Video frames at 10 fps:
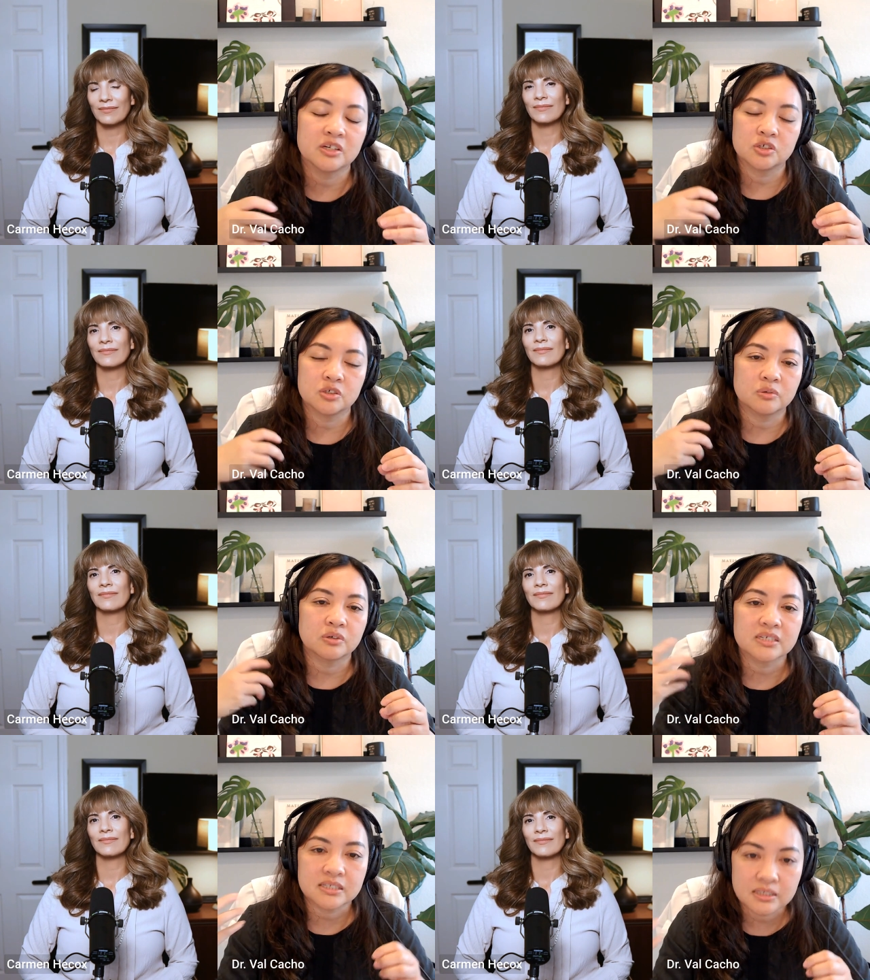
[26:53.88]
Speaker 1: issue or a
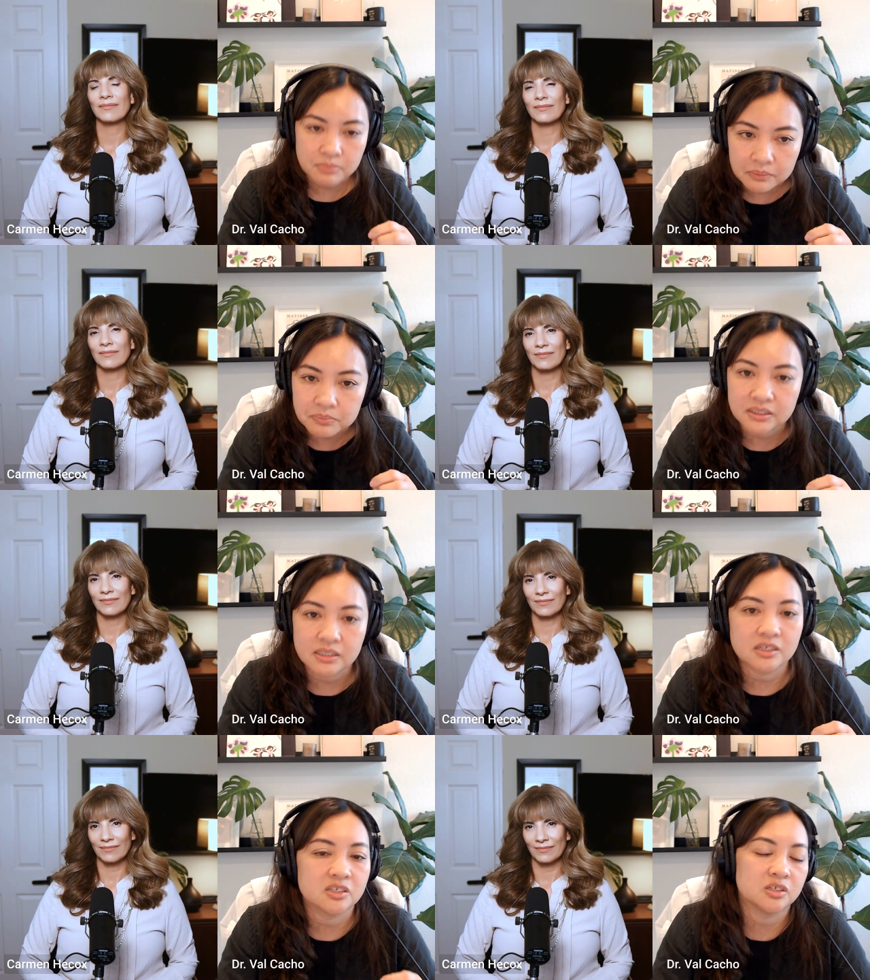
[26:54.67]
sleep apnea
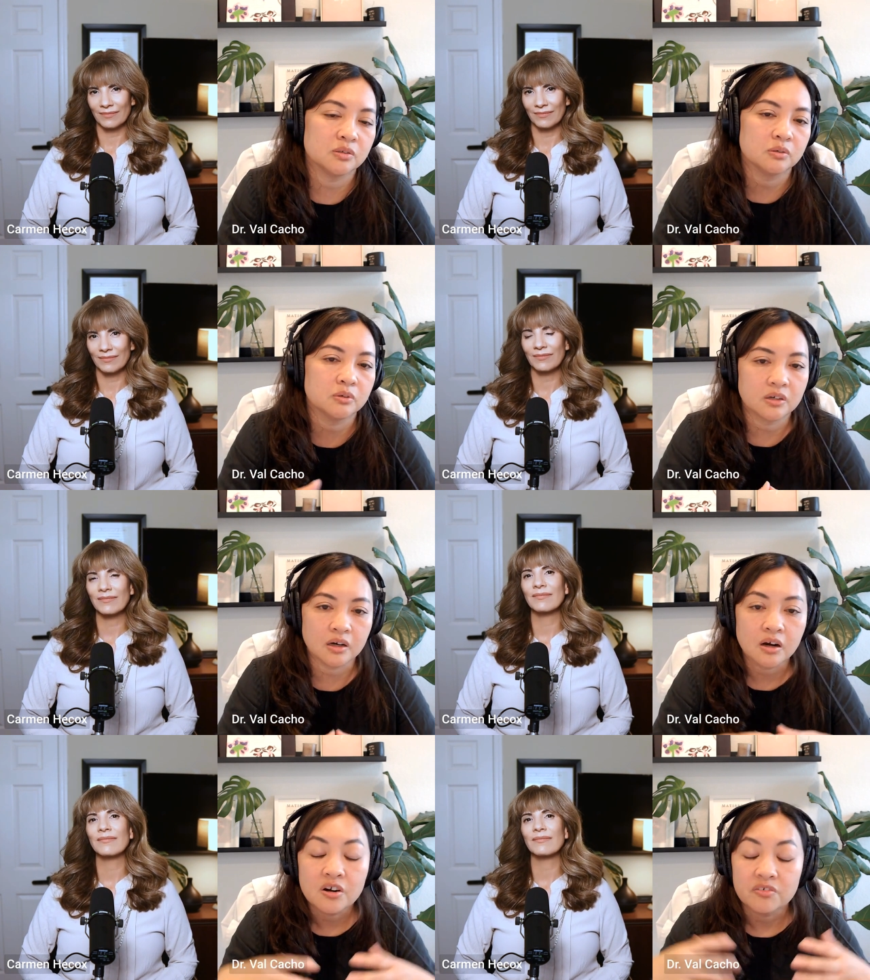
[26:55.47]
issue or a
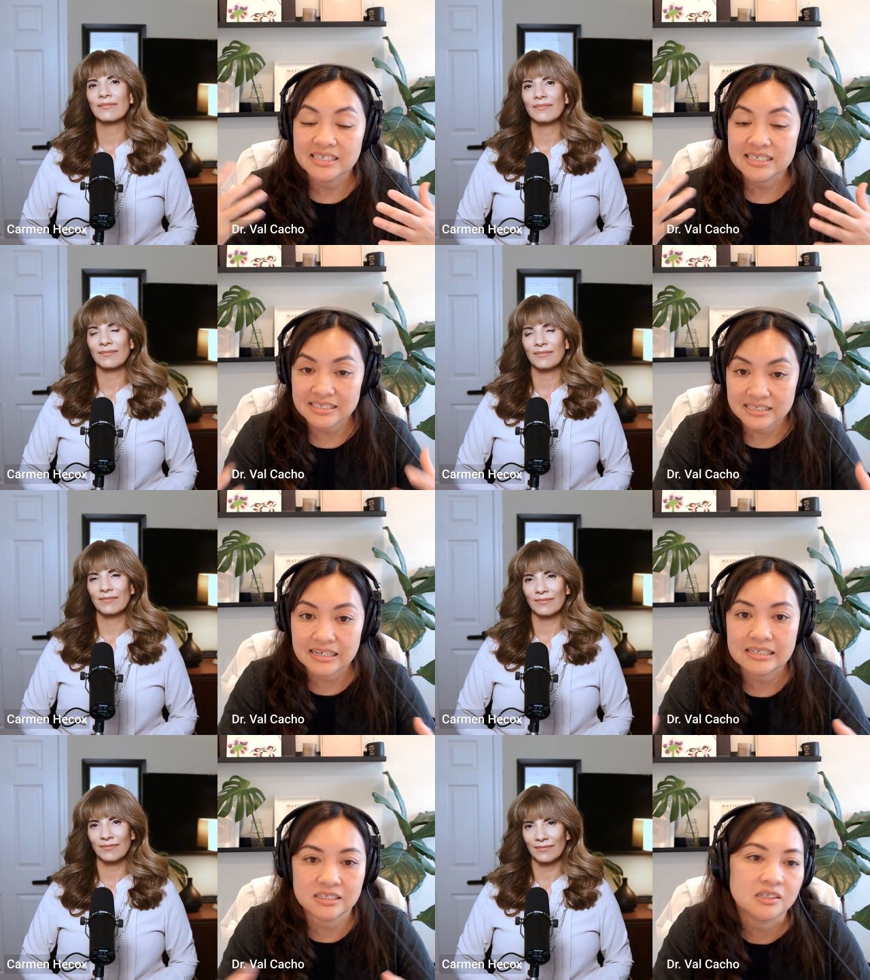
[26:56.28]
restless
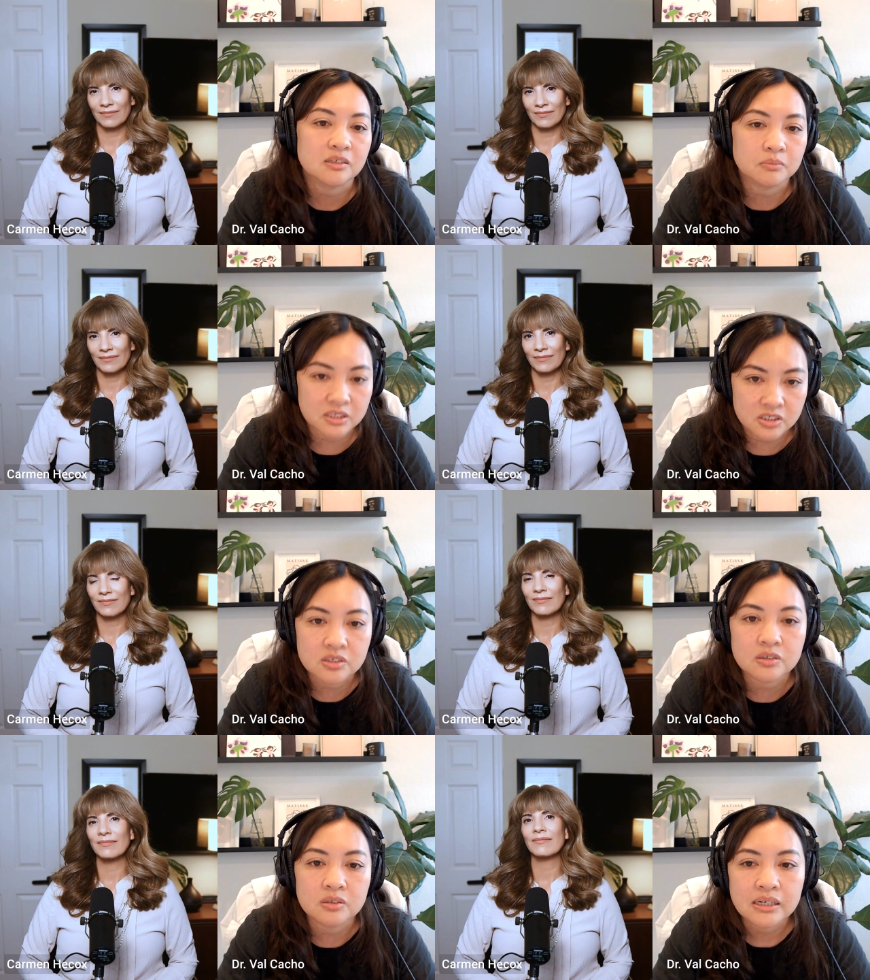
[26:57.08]
leg syndrome
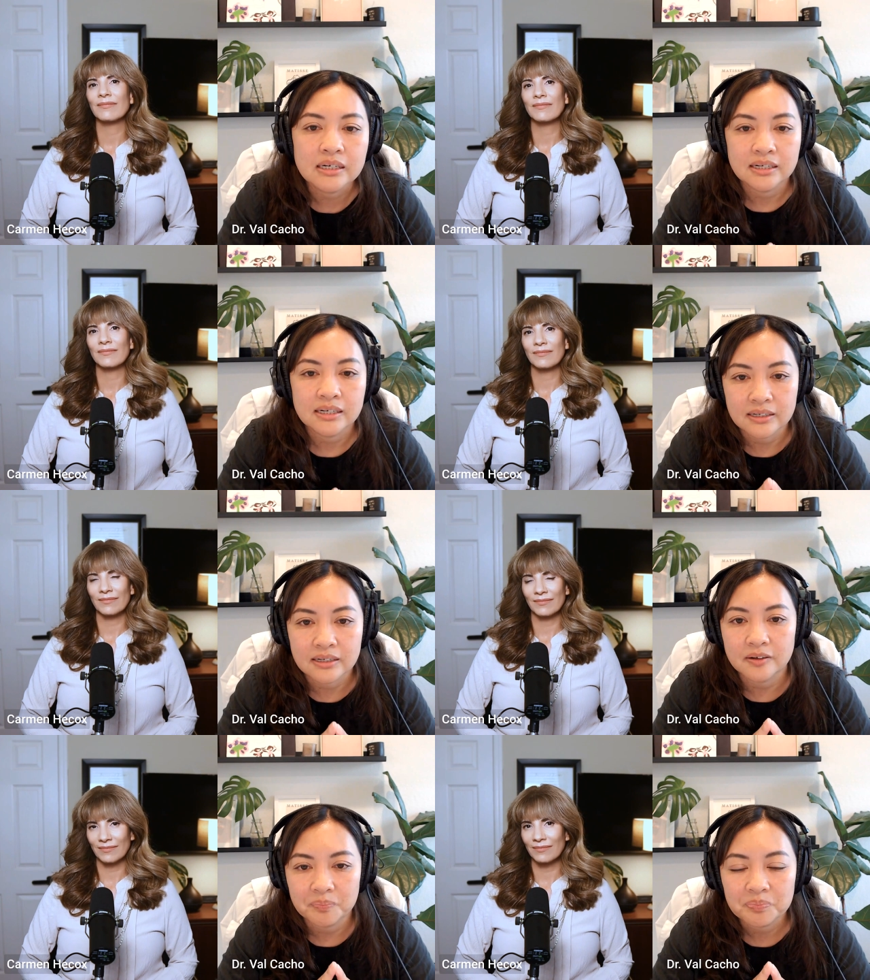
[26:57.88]
issue. Yeah.
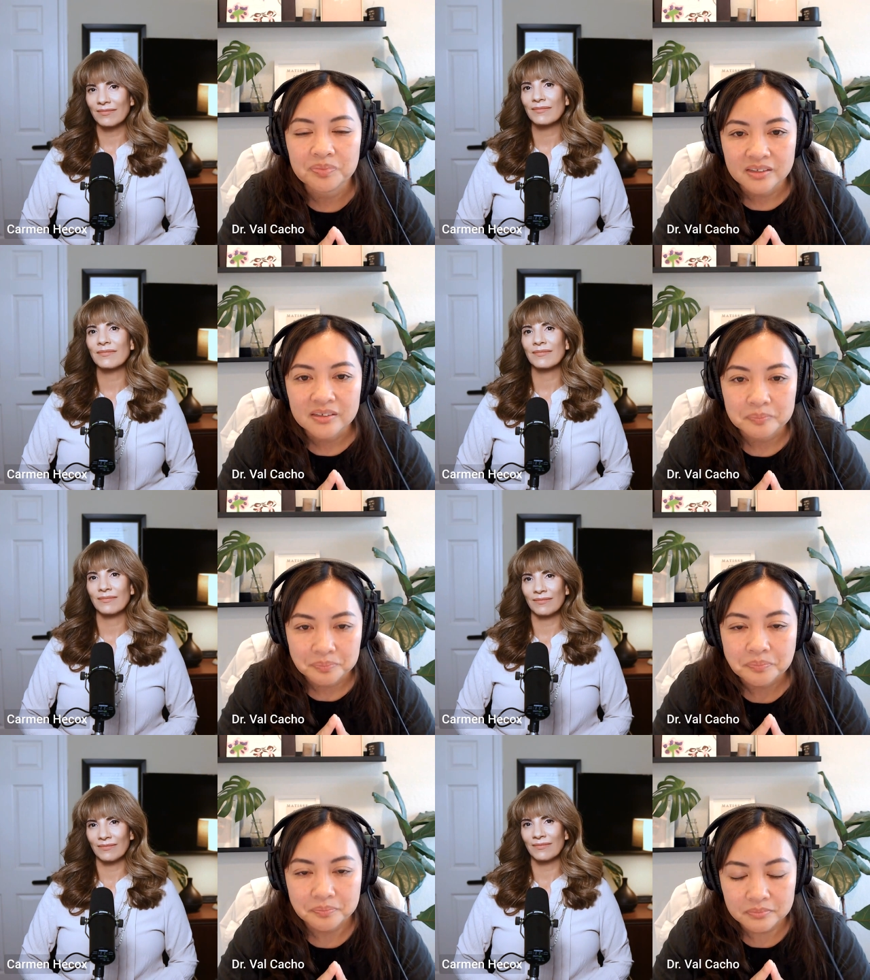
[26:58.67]

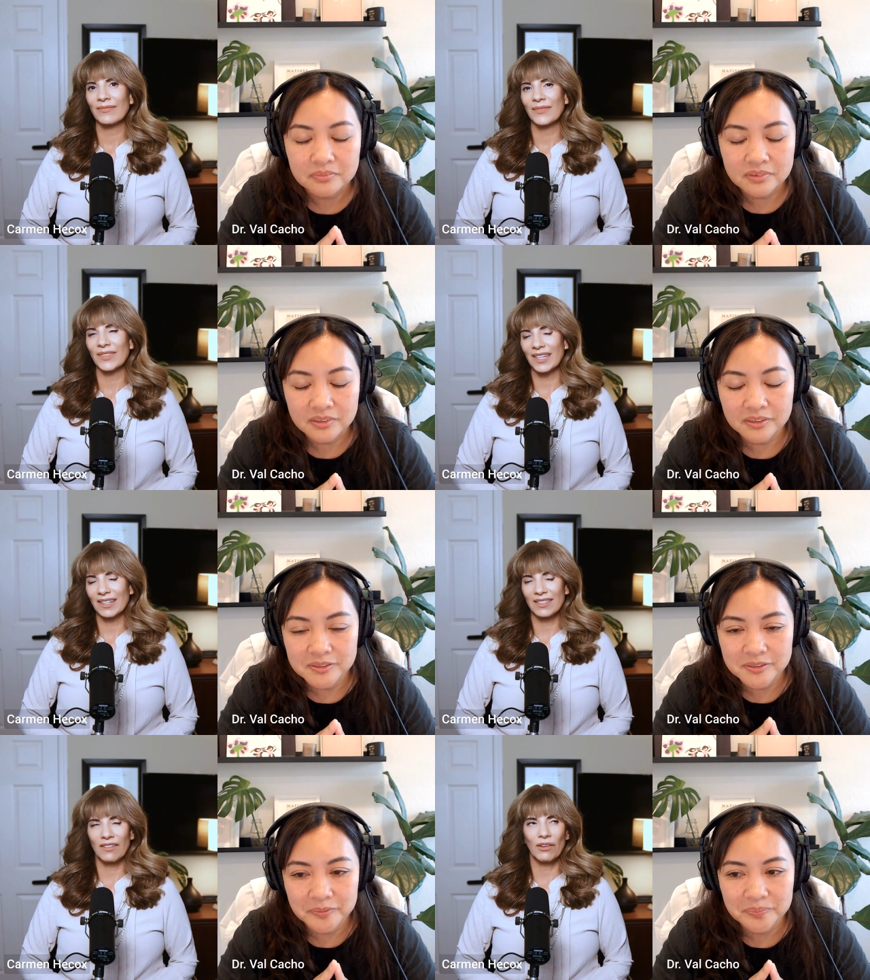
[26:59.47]
Speaker 2: Yeah. Cause
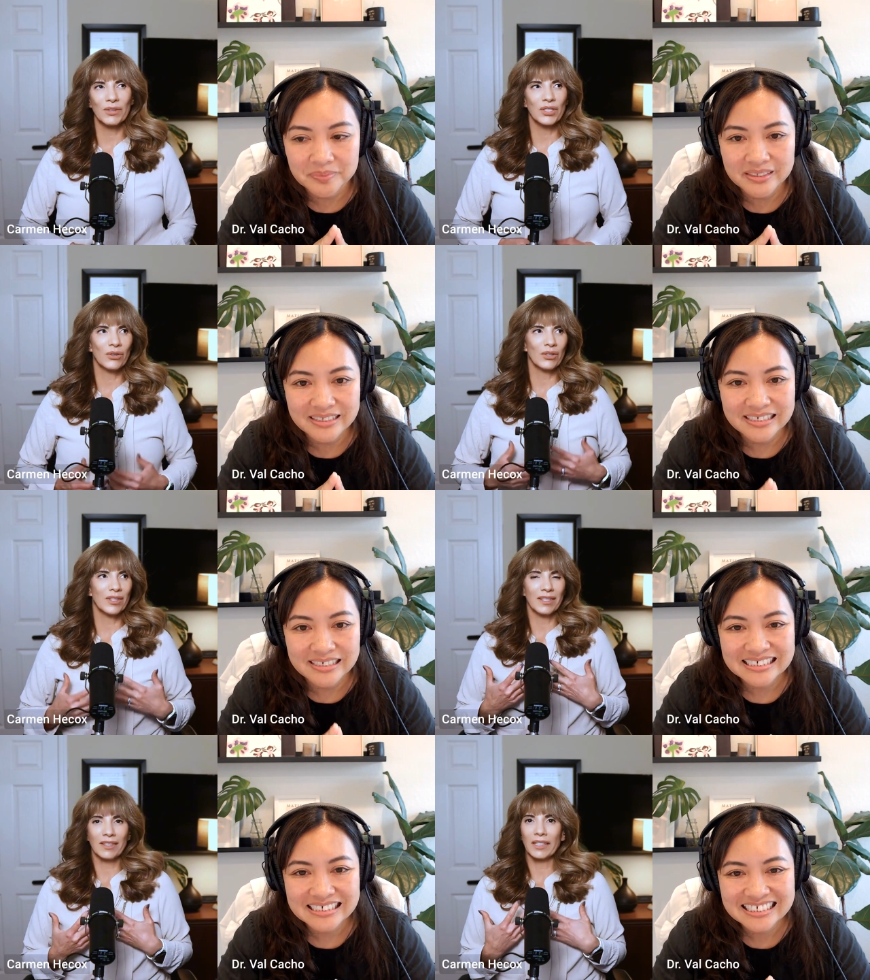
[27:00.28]
so, I've always heard
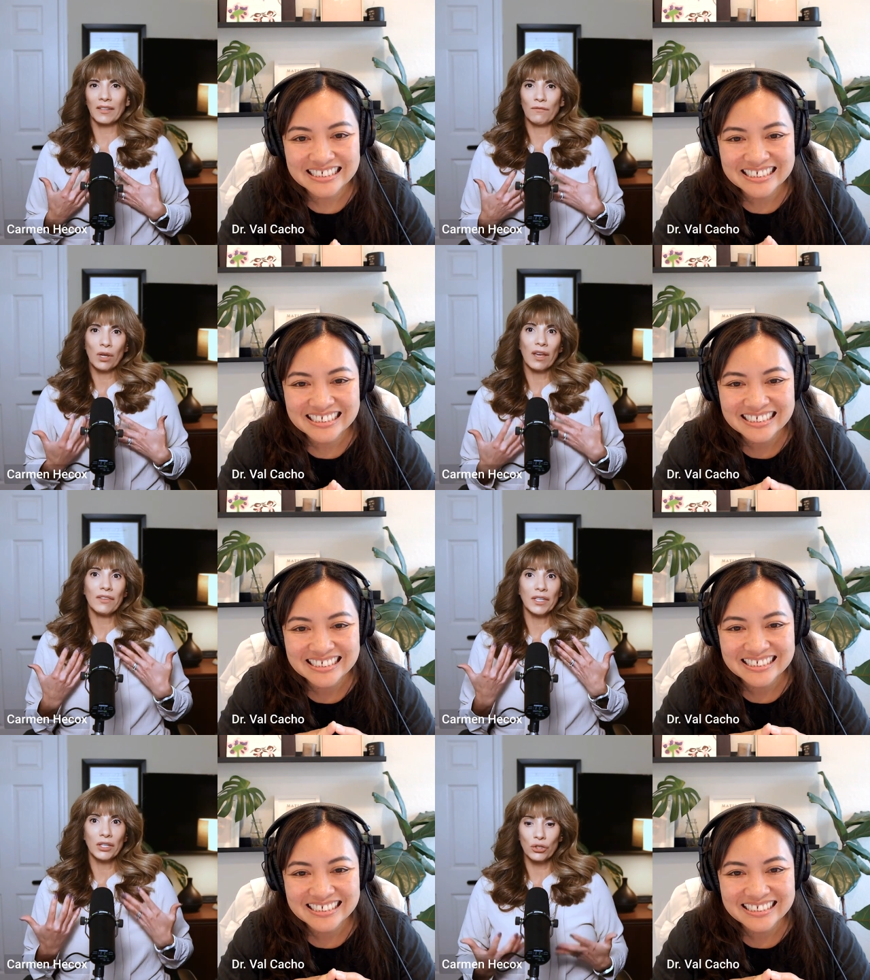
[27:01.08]
that like if you have an
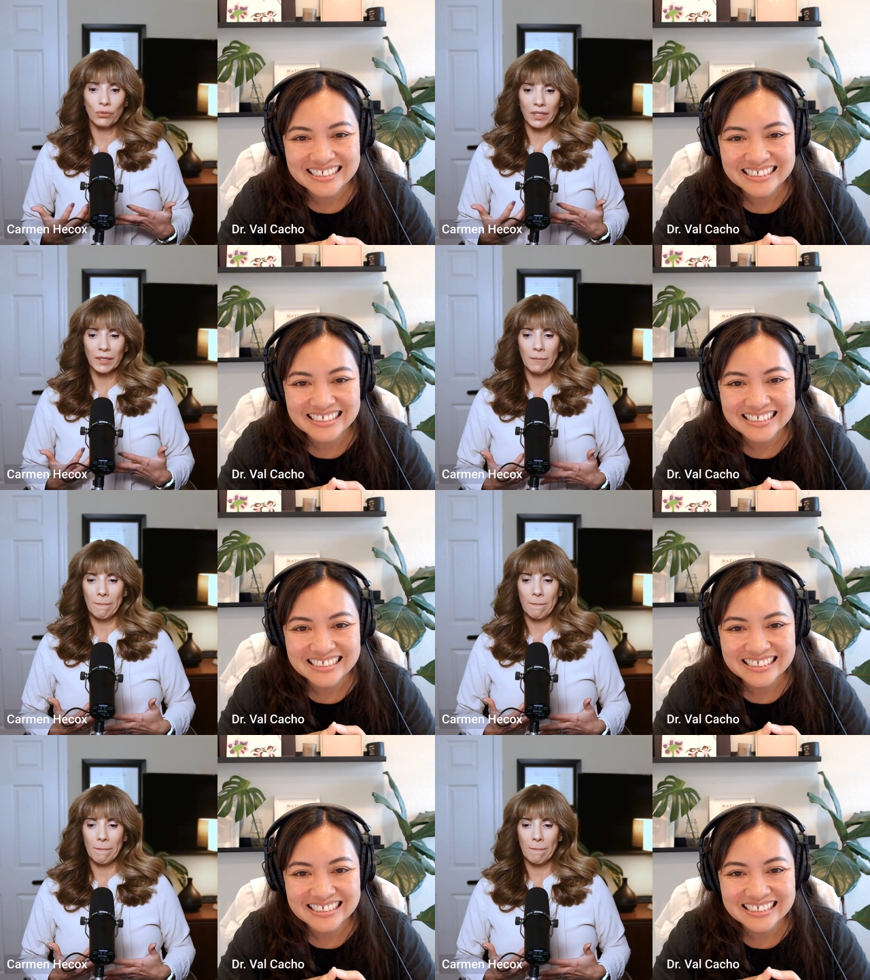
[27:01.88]
injury,